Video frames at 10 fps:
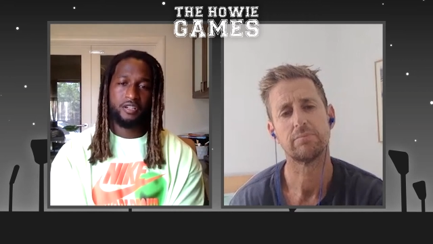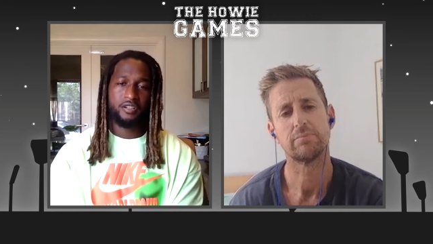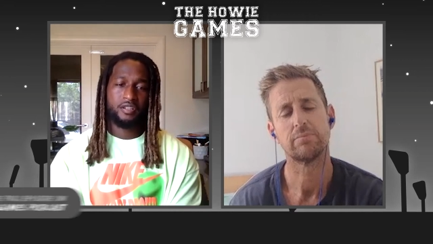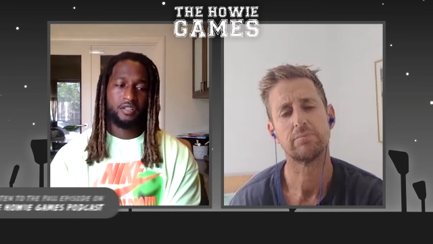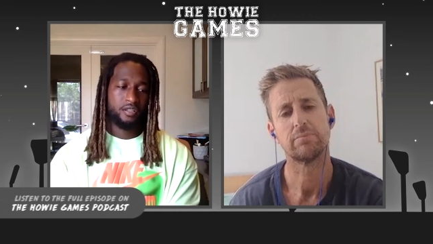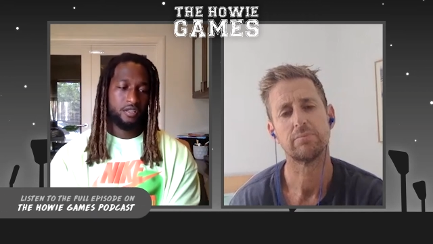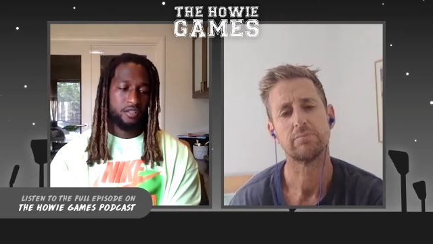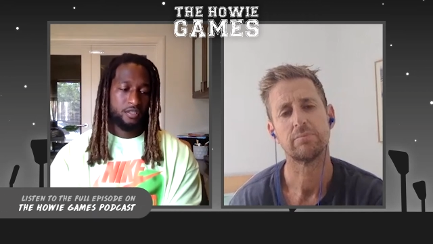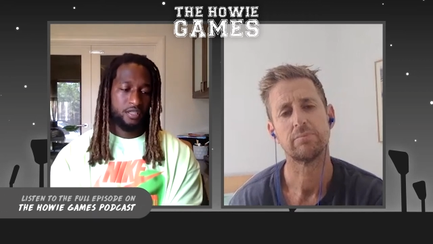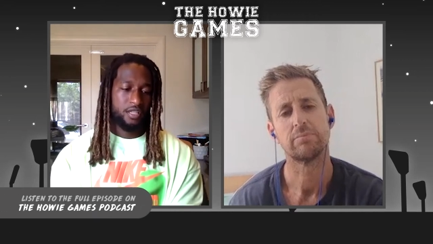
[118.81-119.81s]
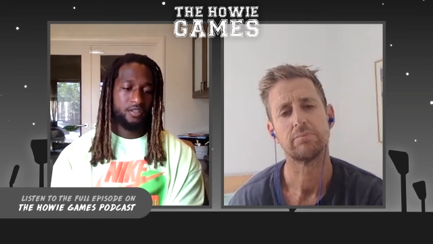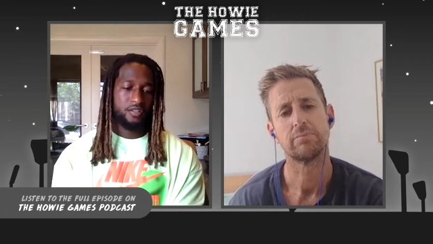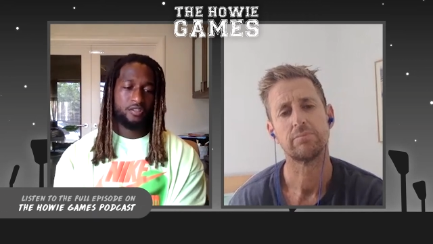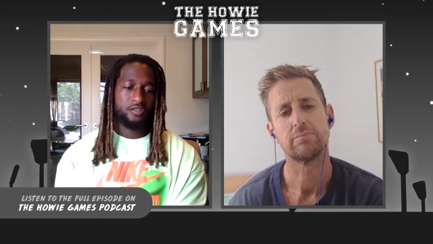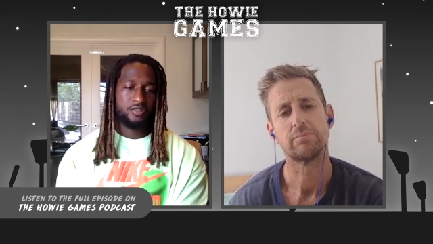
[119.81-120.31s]
Speaker 1: So to hear
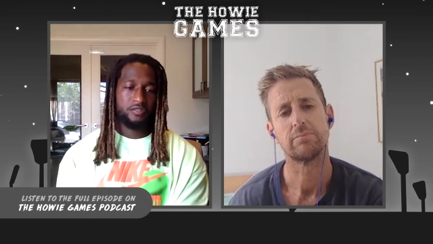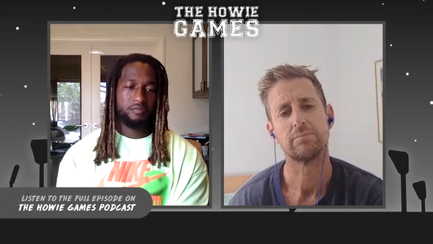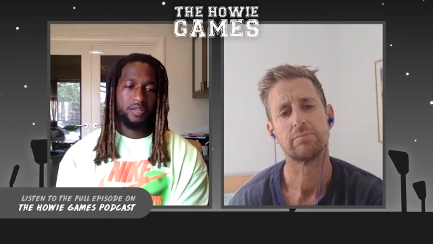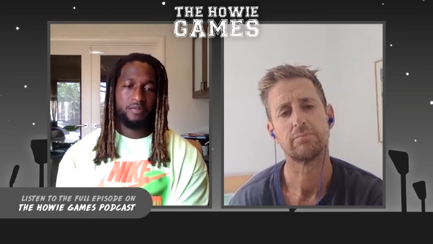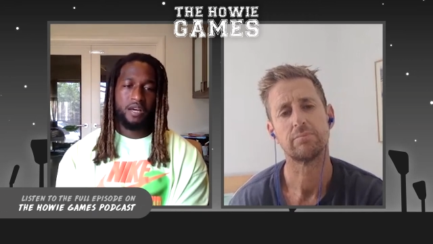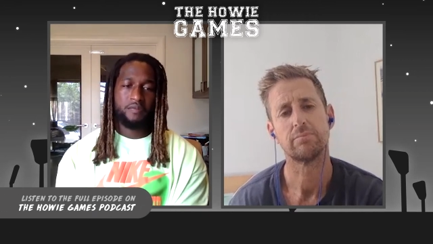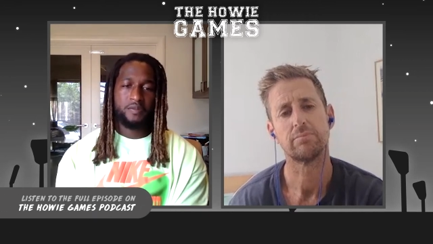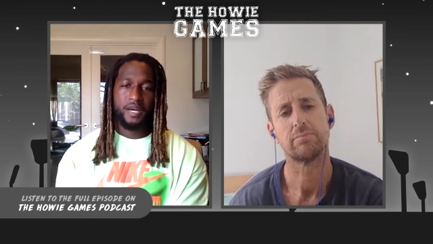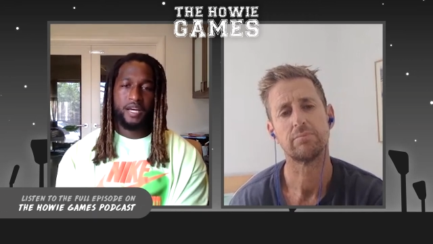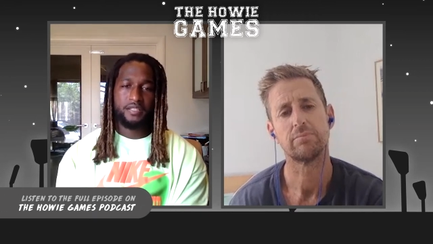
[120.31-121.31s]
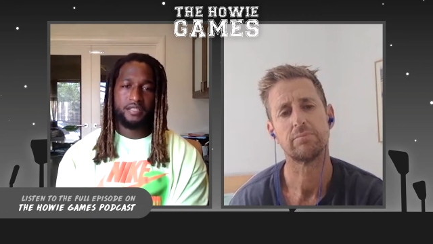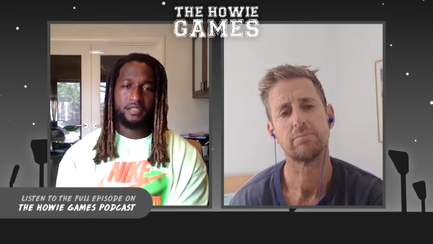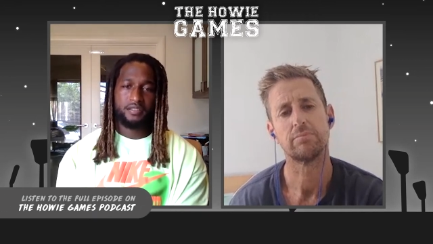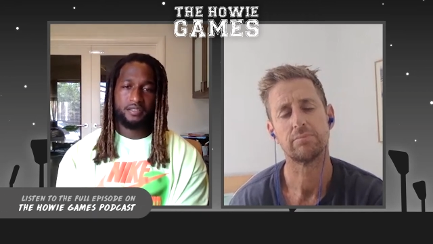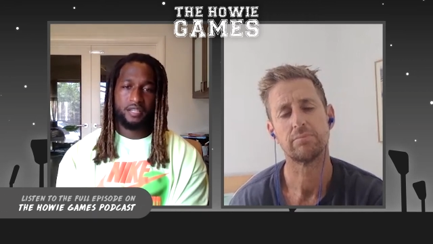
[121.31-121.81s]
the news of my mum's
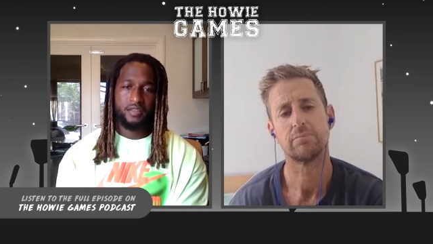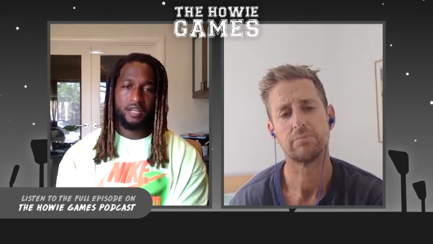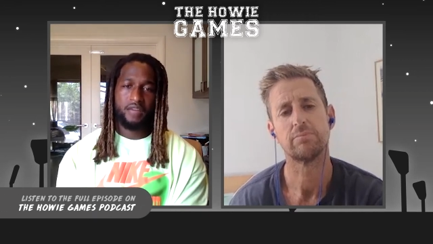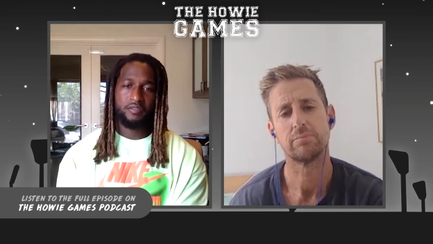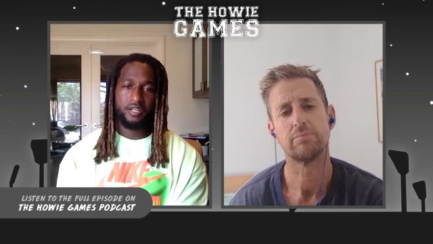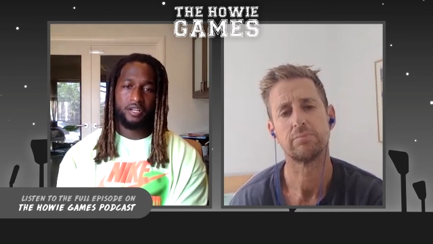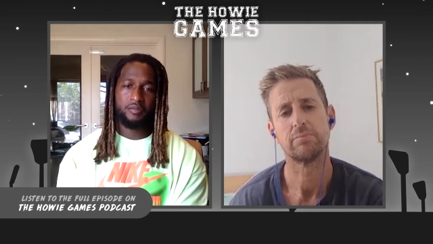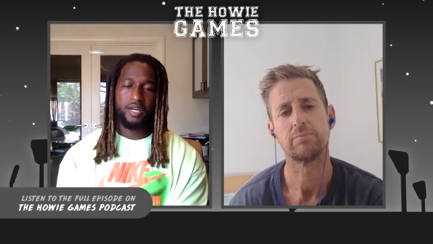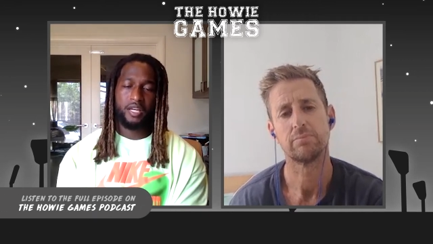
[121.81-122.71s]
passing and then having to go